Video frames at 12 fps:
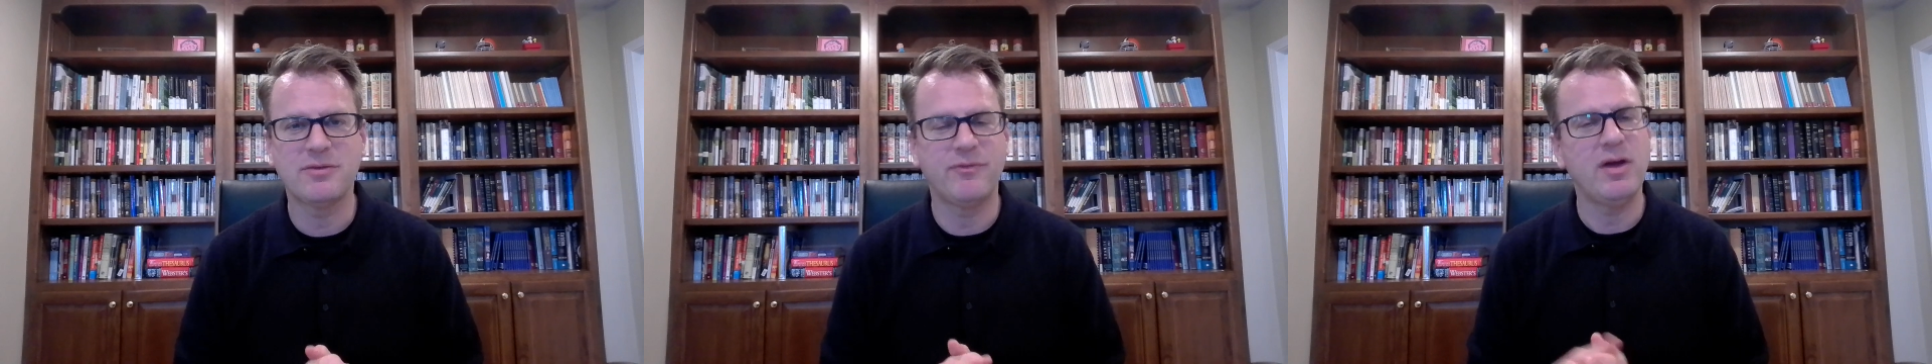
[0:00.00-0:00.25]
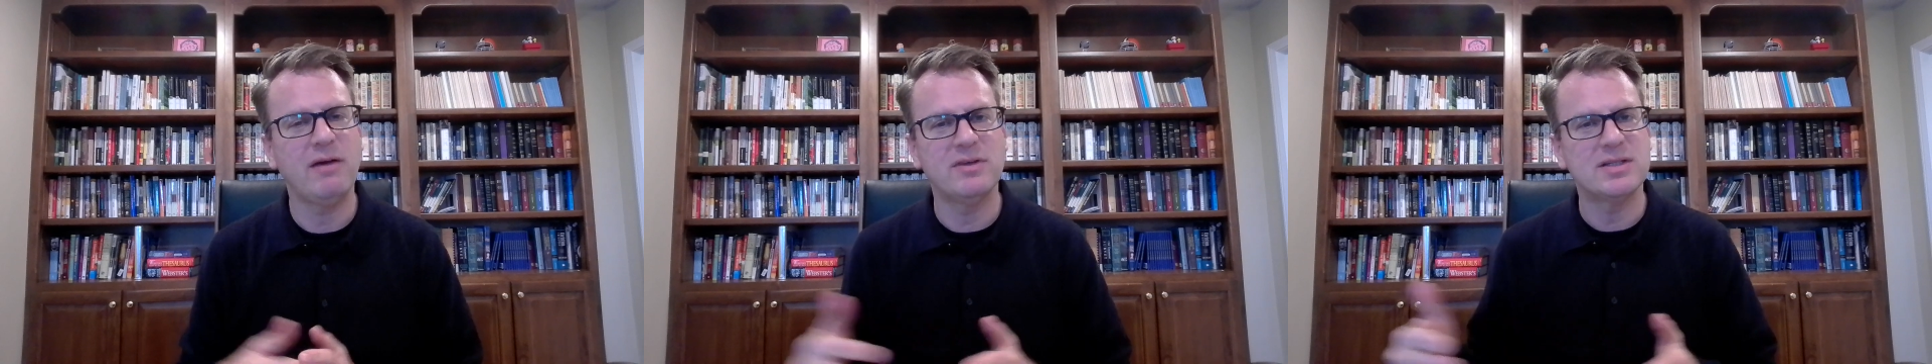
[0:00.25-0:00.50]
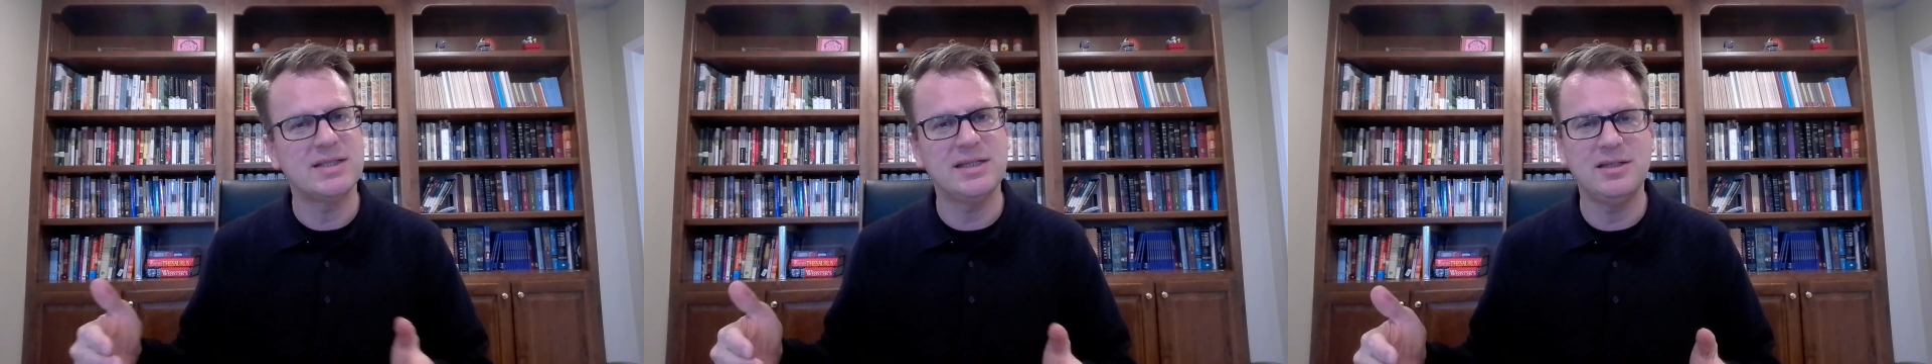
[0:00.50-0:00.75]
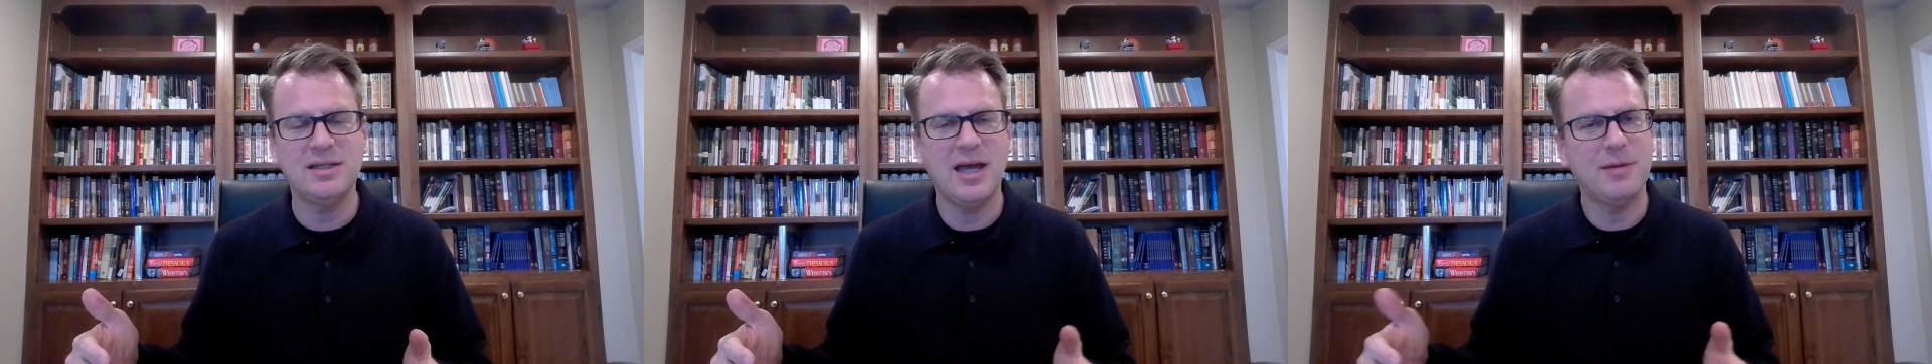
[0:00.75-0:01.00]
If you haven't
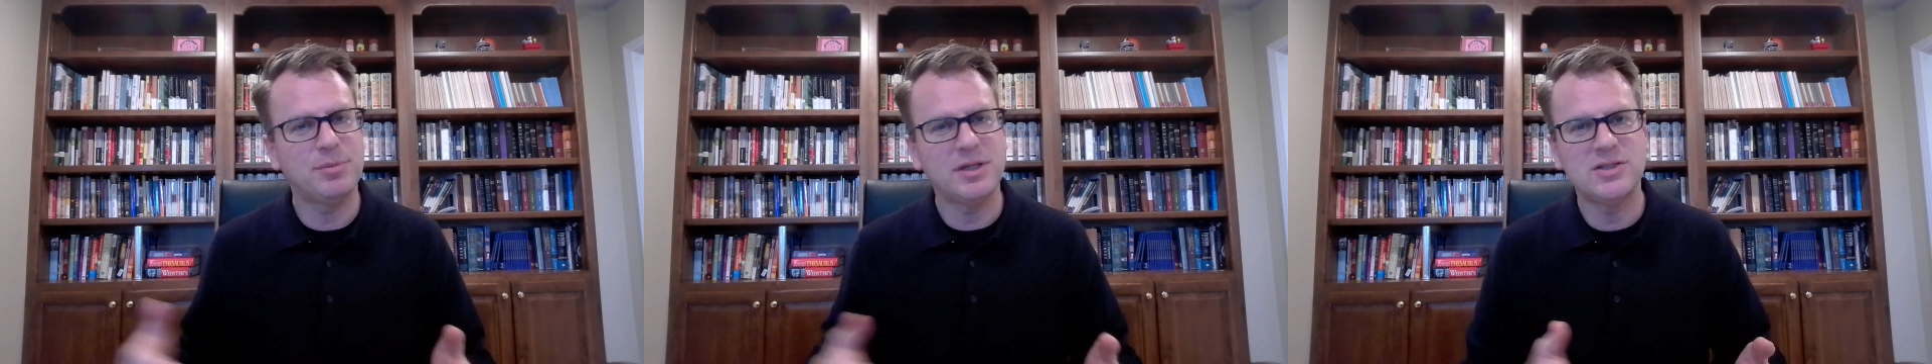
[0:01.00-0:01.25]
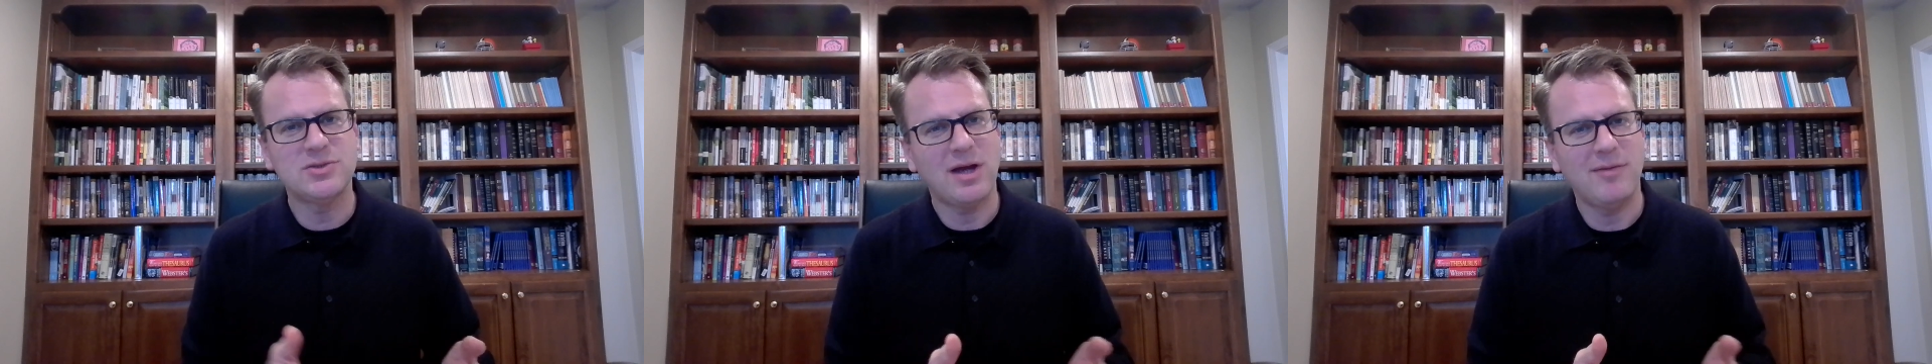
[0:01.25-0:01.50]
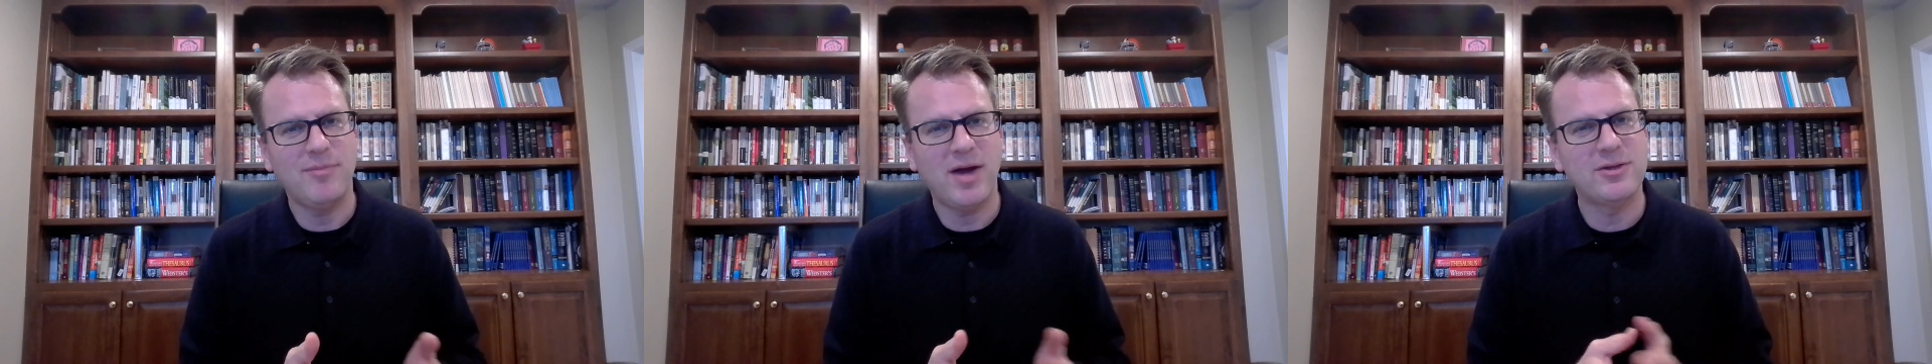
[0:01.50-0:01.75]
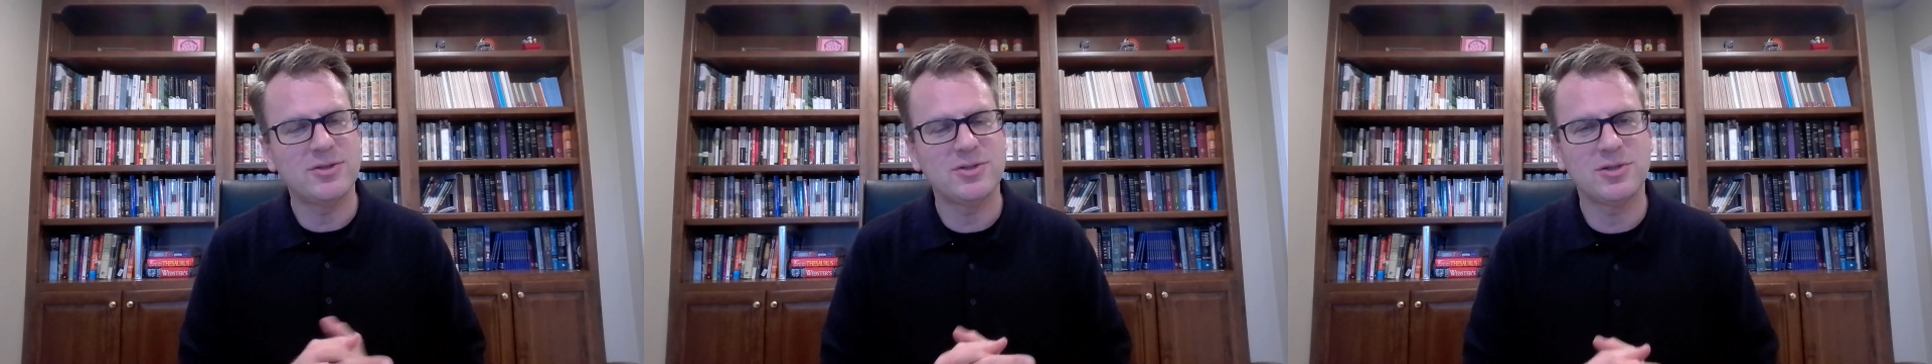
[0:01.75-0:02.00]
seen it yet, please drive
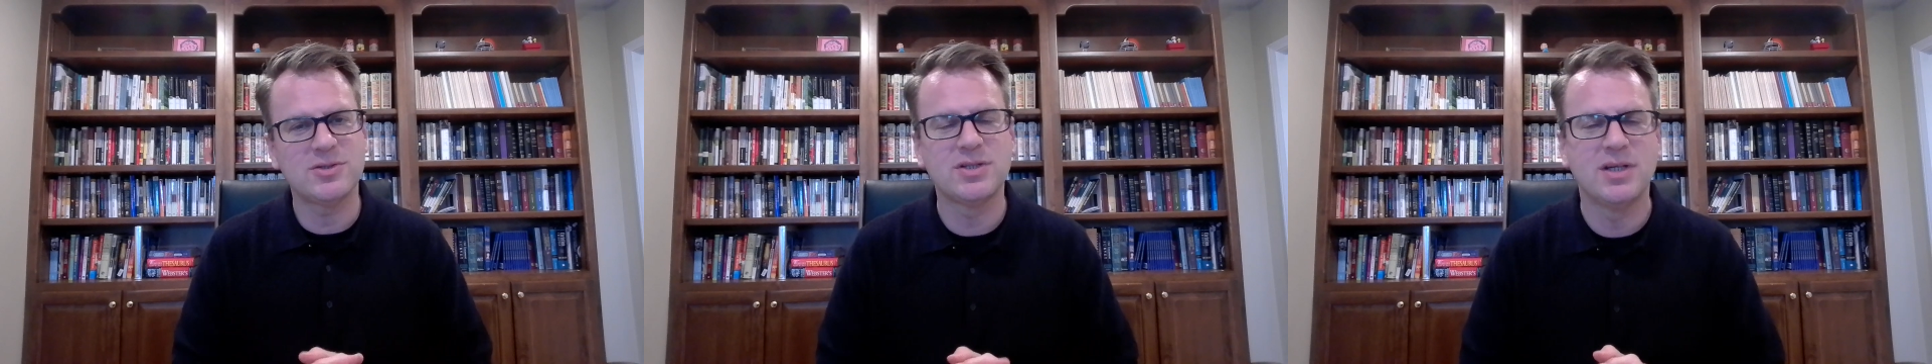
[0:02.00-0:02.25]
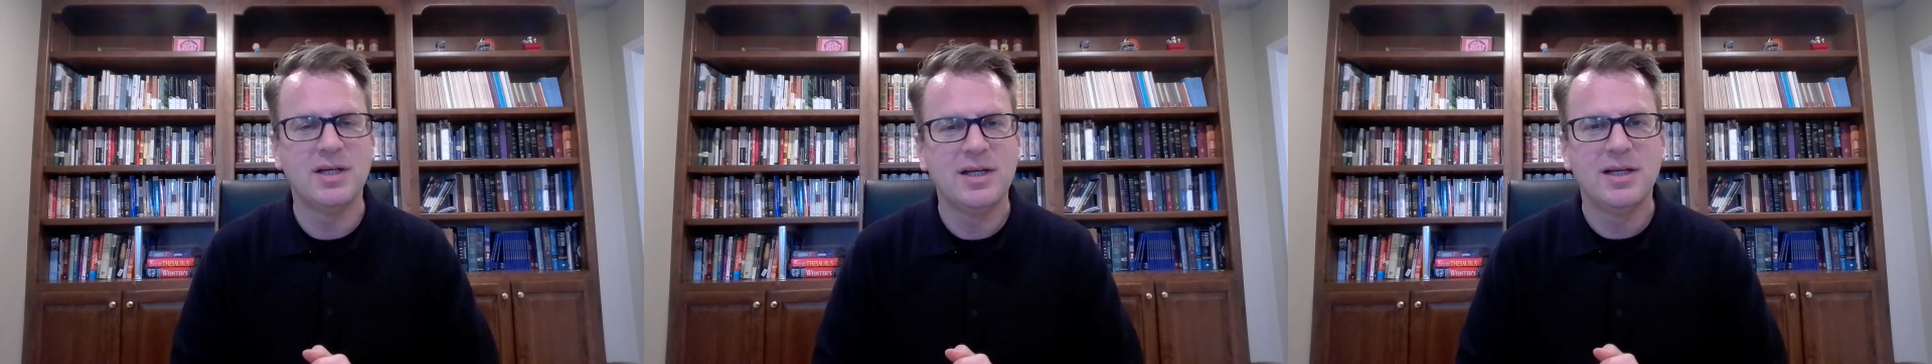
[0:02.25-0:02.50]
by the church